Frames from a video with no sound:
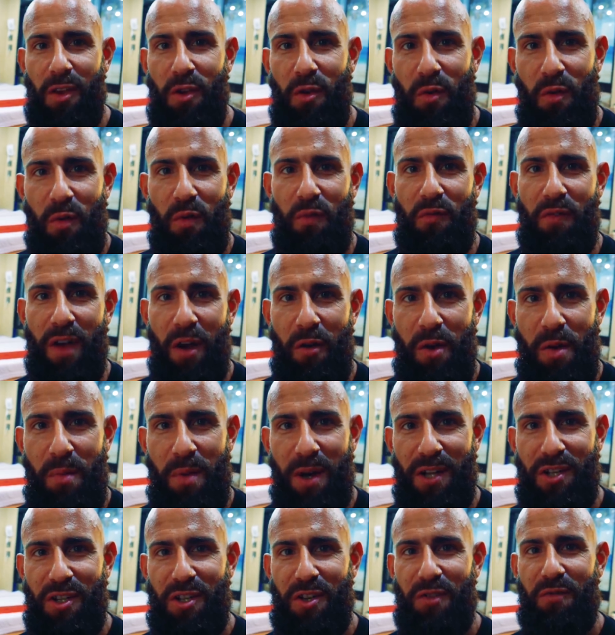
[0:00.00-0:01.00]
you very
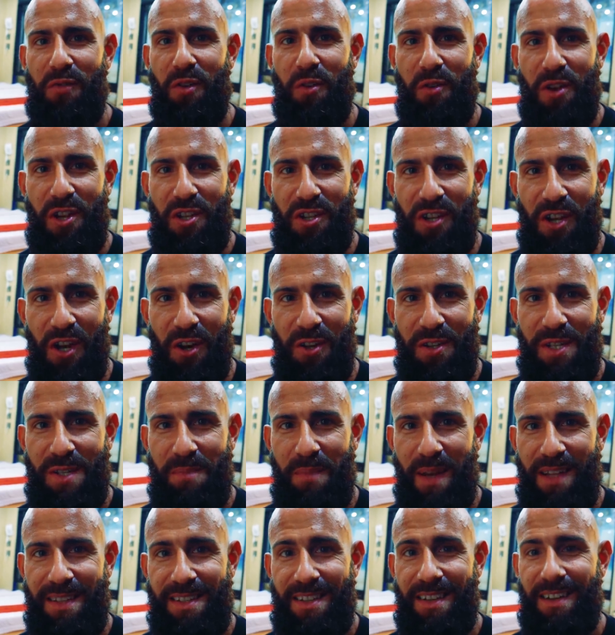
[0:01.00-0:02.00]
much for reaching out,
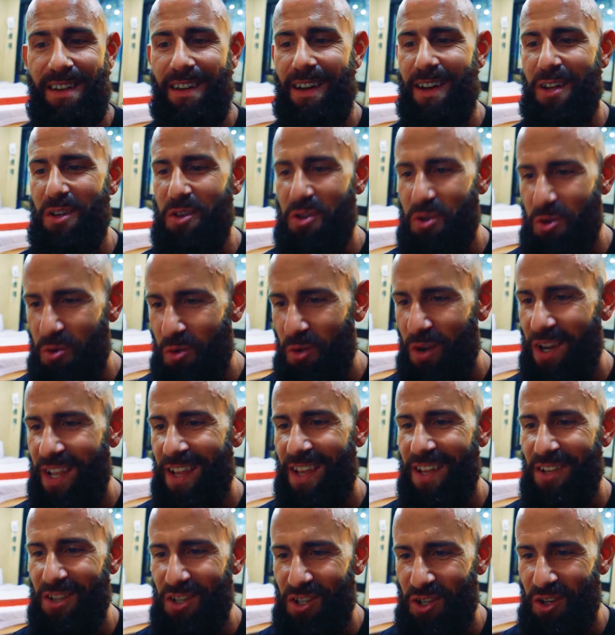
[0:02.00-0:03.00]
Spencer. I truly
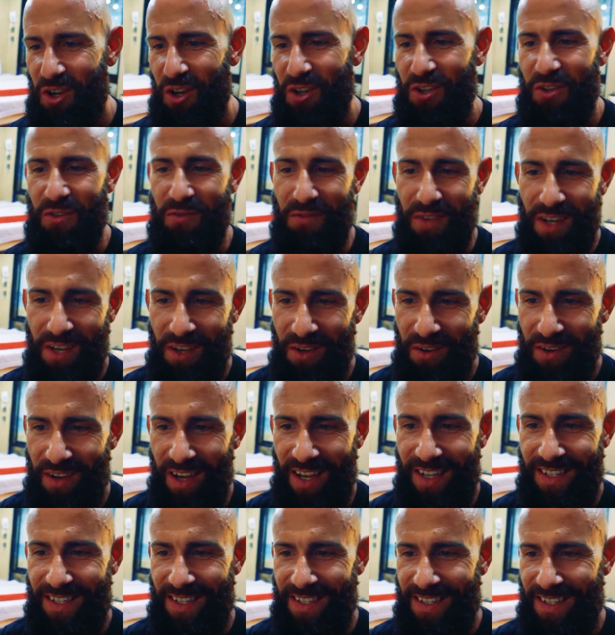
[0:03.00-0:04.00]
enjoyed your video.
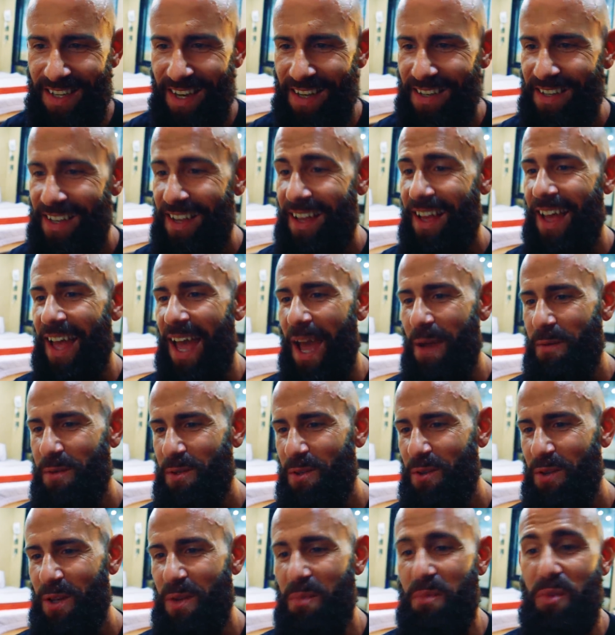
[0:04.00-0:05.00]
As I said, absolutely